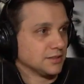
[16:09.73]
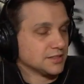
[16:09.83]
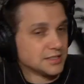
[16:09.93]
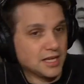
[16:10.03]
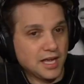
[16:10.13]

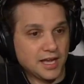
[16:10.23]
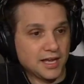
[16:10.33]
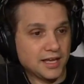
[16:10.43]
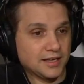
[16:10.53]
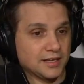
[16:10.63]
Right.
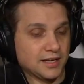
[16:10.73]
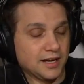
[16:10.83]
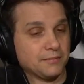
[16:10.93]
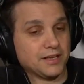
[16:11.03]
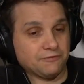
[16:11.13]
And then
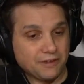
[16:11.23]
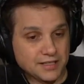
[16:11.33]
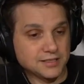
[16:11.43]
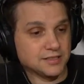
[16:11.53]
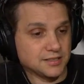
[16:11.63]
I met
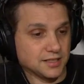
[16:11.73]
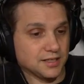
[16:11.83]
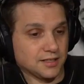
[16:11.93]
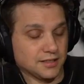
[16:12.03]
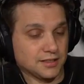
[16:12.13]
Francis,
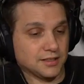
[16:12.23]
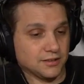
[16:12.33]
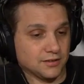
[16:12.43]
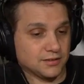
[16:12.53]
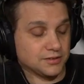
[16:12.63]
uh, you
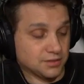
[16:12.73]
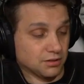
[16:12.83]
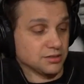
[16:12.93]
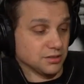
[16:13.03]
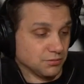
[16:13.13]
know, in
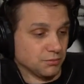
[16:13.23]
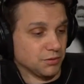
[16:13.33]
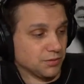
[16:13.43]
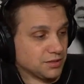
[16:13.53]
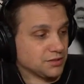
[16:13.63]
Tulsa when we
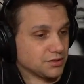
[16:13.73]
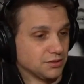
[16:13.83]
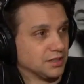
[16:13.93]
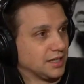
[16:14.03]
went to shoot it.